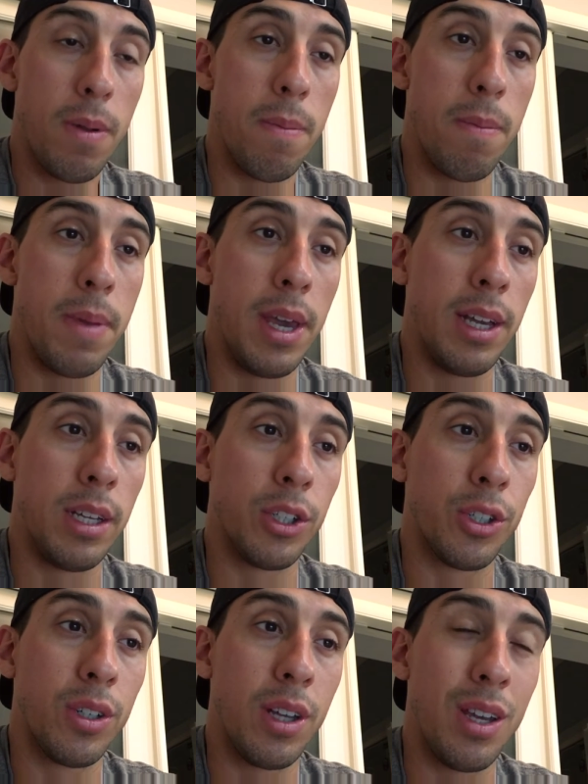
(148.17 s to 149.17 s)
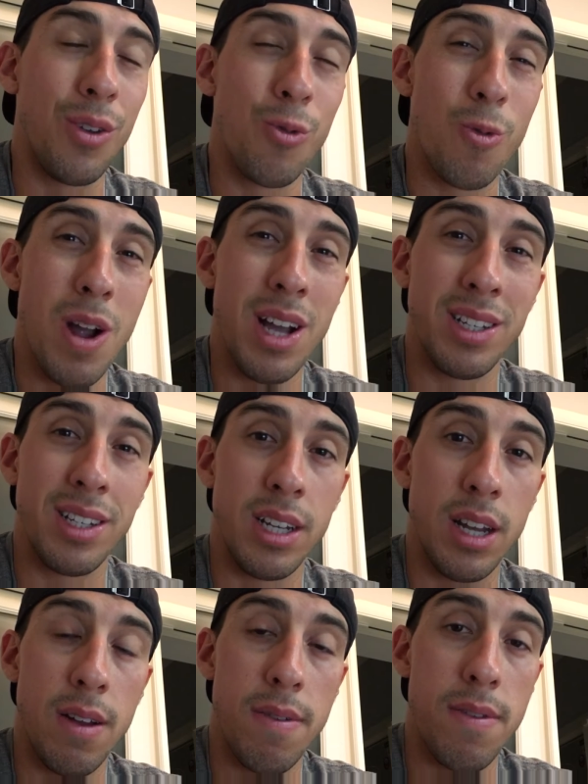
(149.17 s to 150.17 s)
making sure that you rest
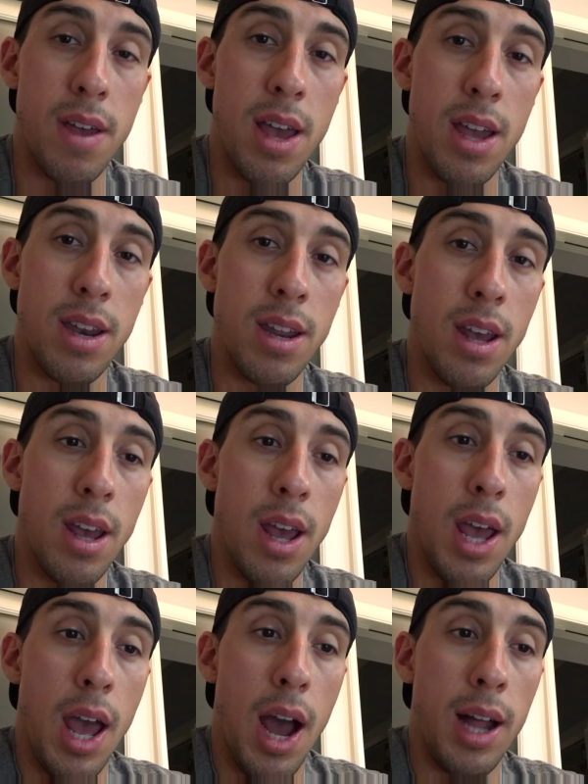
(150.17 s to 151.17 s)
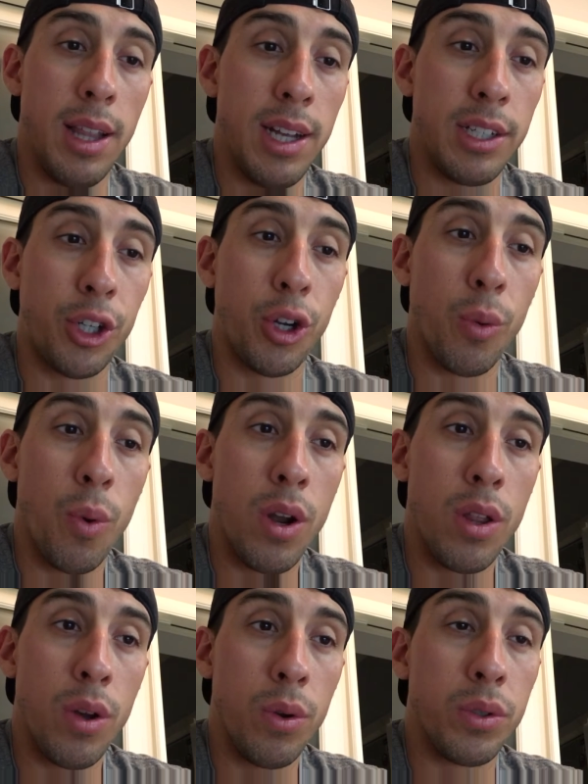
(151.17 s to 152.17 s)
enough, and unless you're one
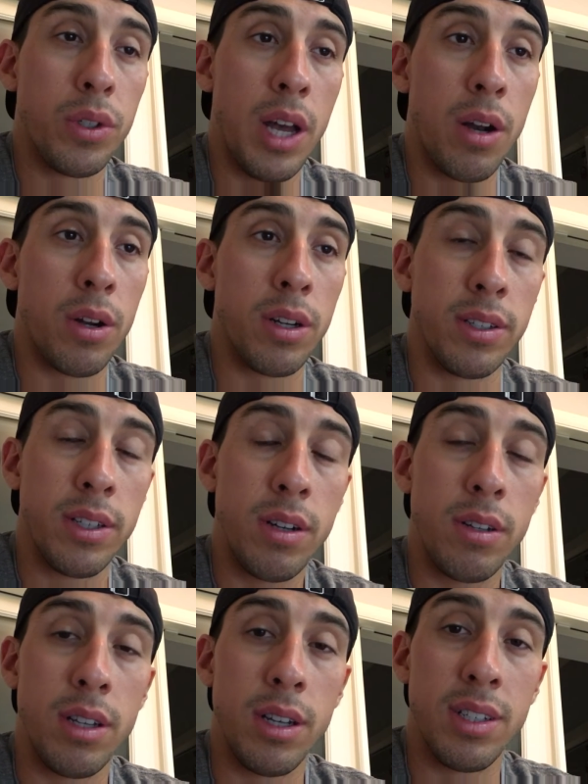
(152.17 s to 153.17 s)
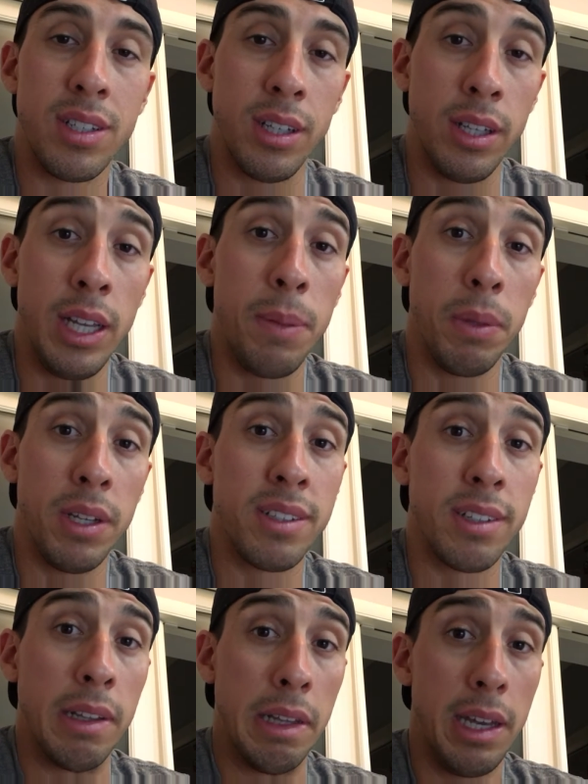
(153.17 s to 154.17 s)
of those that are considered the
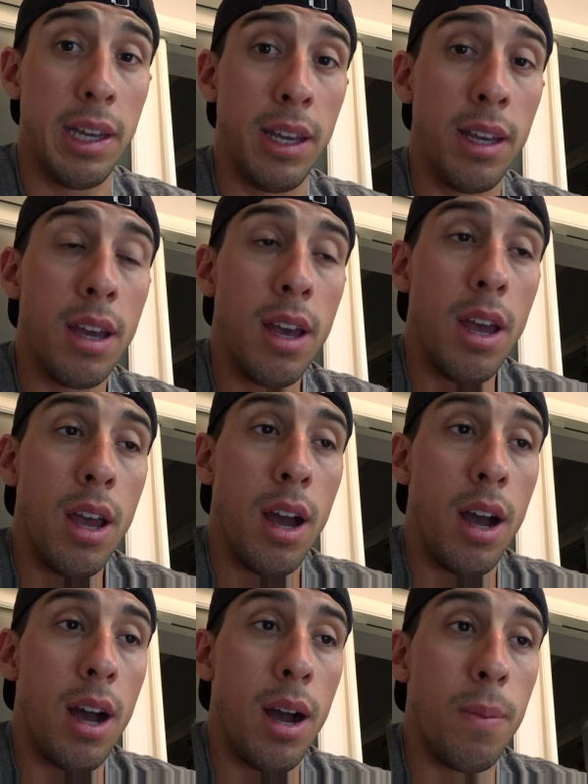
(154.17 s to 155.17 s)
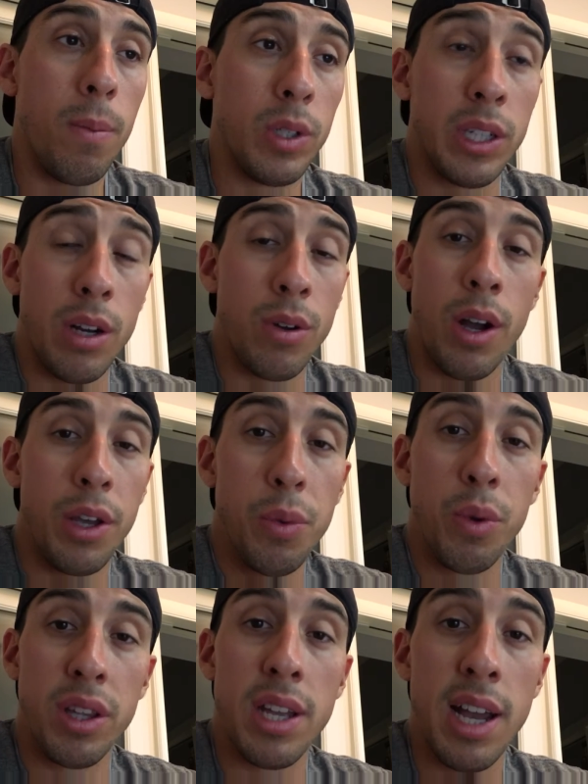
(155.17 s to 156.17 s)
sleepless elite, which I don't know how you
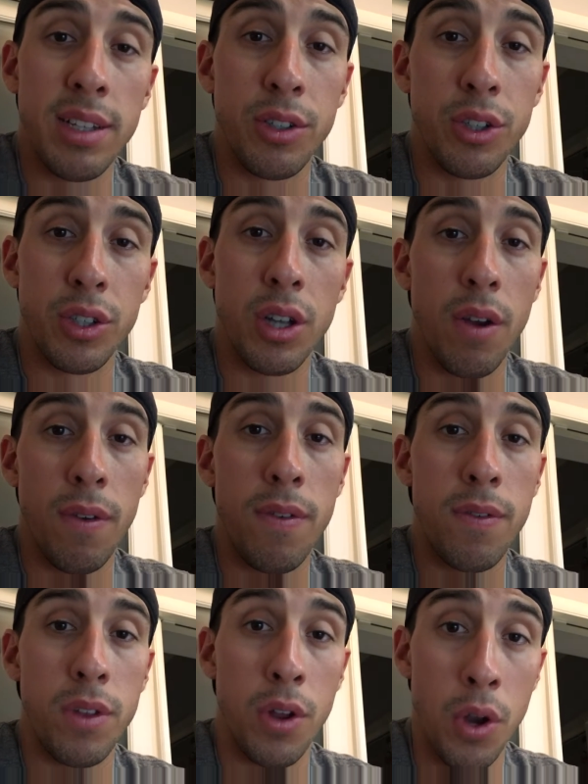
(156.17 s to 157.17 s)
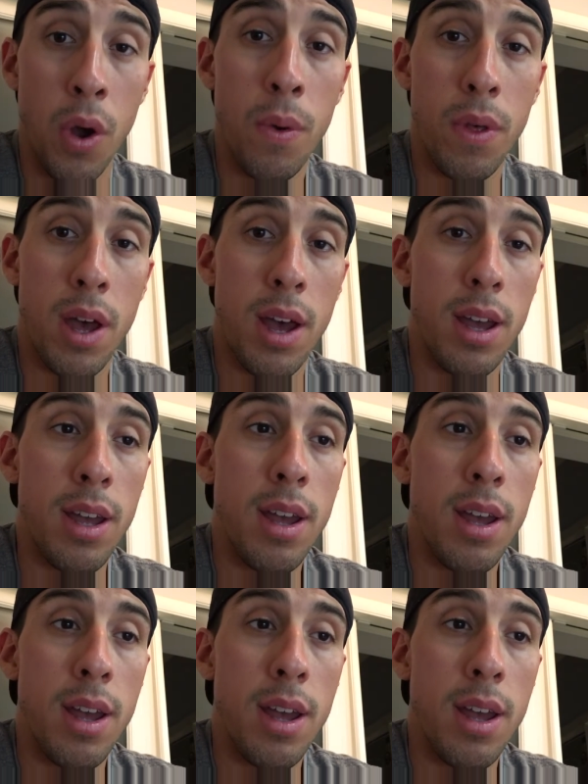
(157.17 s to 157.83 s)
would test yourself to know that,